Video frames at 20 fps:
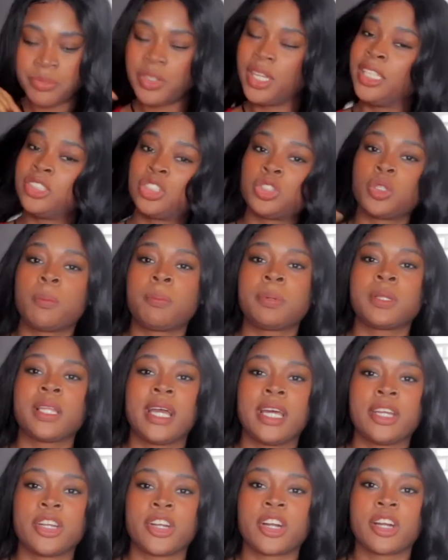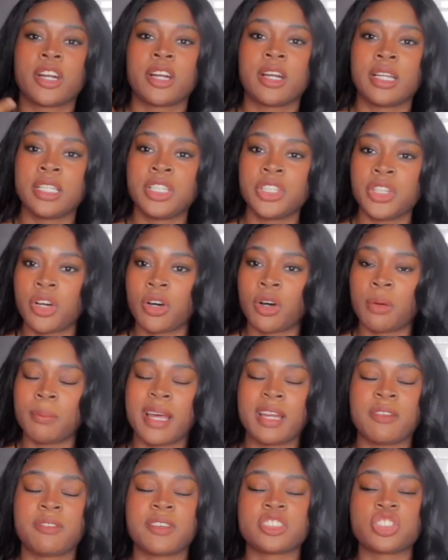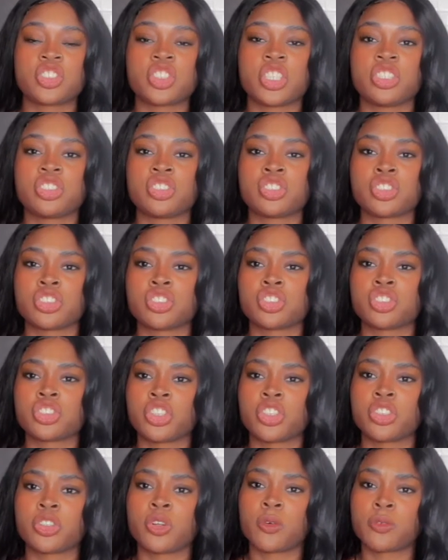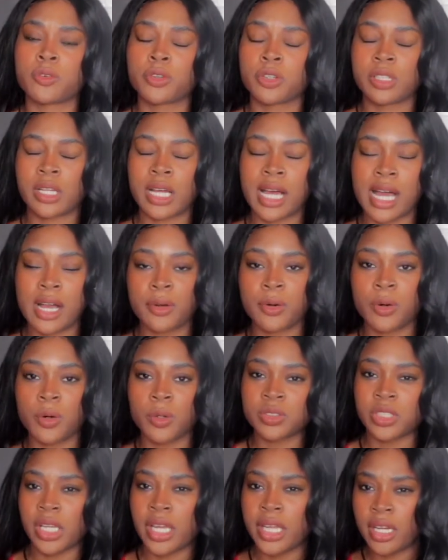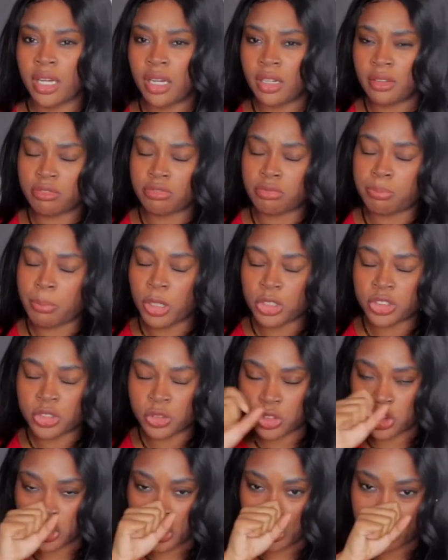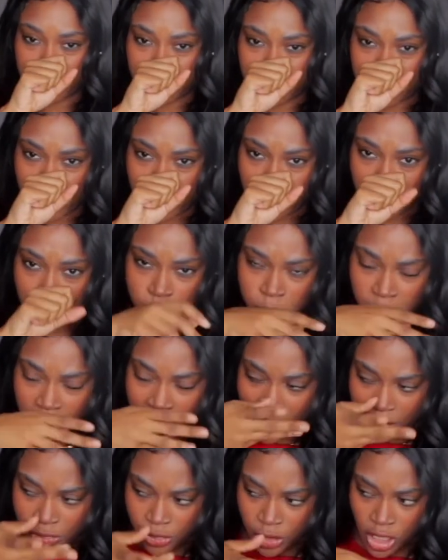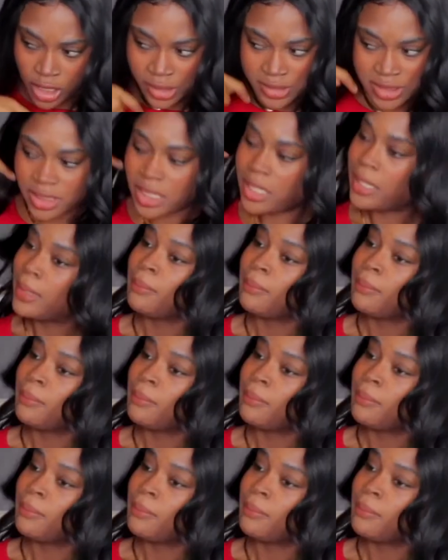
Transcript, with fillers: into a planner, you know, a manifestation journal for the got goals and a personal journal for the got thoughts.